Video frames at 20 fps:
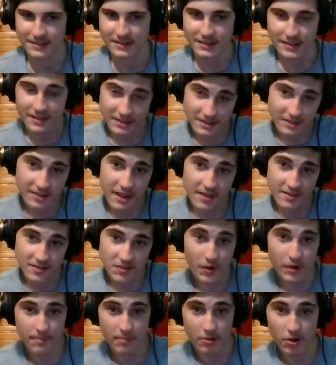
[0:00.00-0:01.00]
it's a
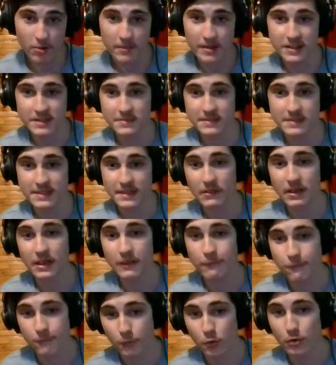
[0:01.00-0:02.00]
great Pokemon specifically
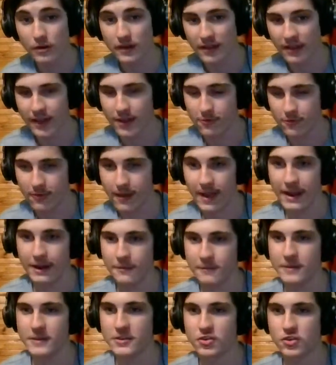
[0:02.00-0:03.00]
for that like ride
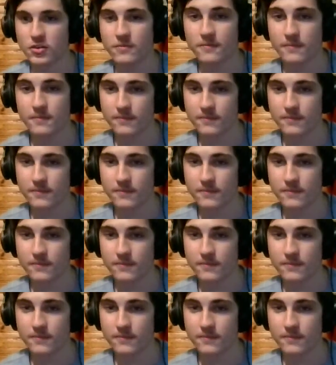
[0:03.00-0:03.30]
feature.